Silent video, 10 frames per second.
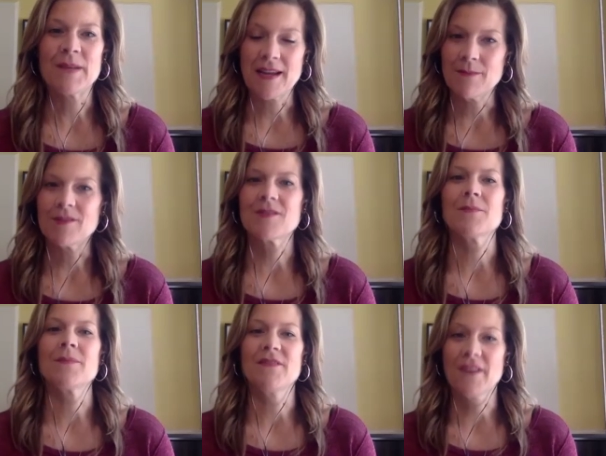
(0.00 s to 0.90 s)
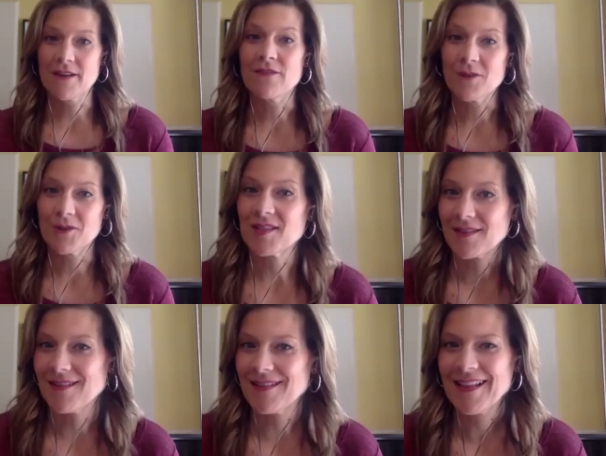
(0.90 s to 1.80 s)
able to be very
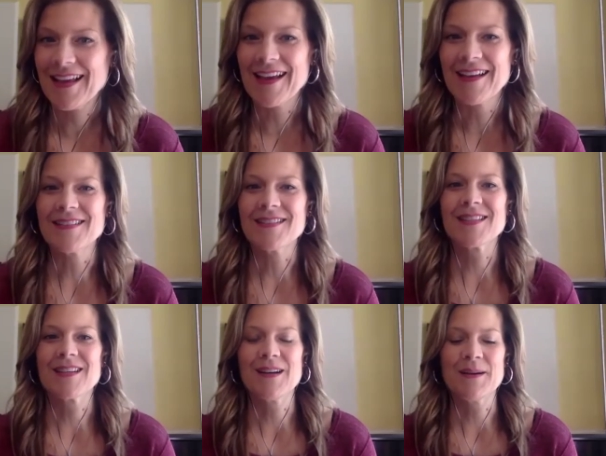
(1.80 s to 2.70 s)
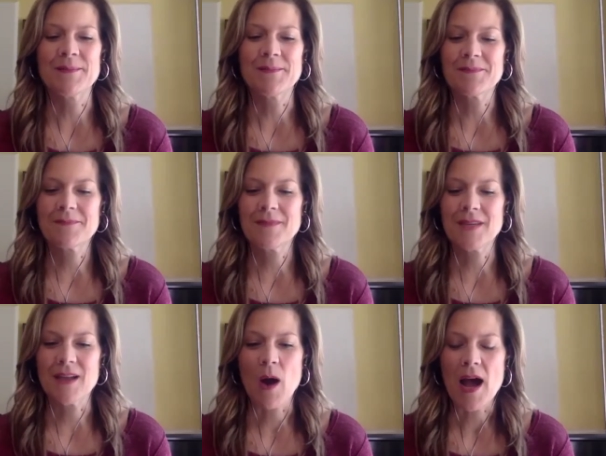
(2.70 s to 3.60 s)
versatile. And,
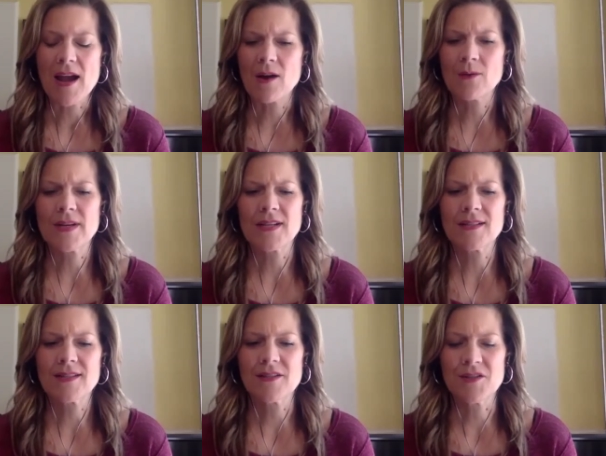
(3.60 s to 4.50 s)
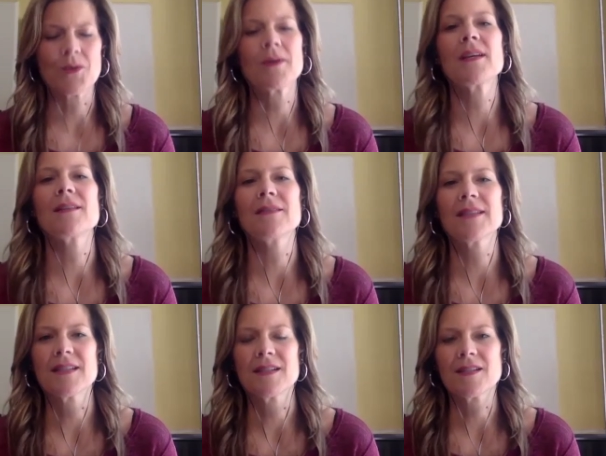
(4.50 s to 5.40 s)
I always enjoy
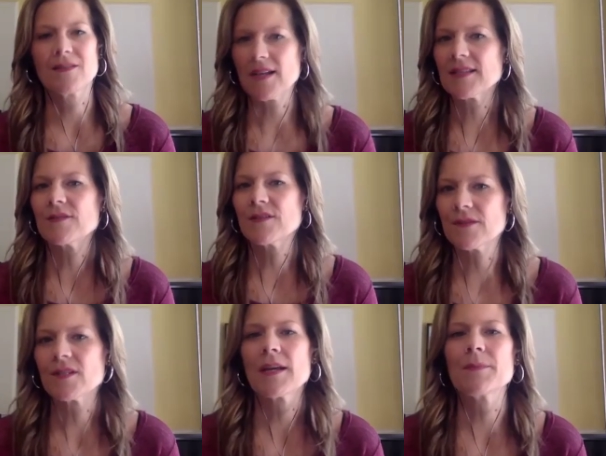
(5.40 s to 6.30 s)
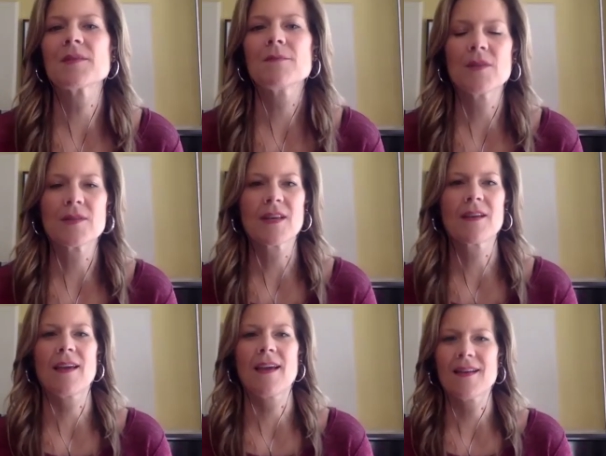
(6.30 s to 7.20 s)
listening to lots of different types of
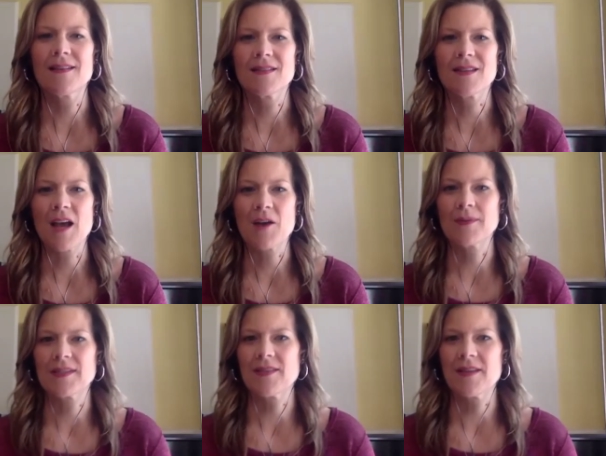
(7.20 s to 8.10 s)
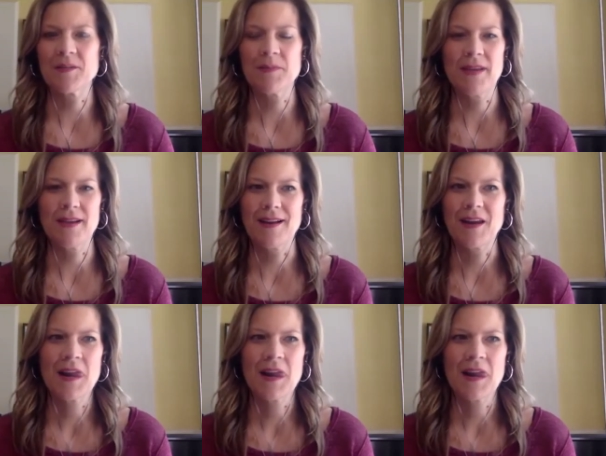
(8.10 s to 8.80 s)
music. And I always liked being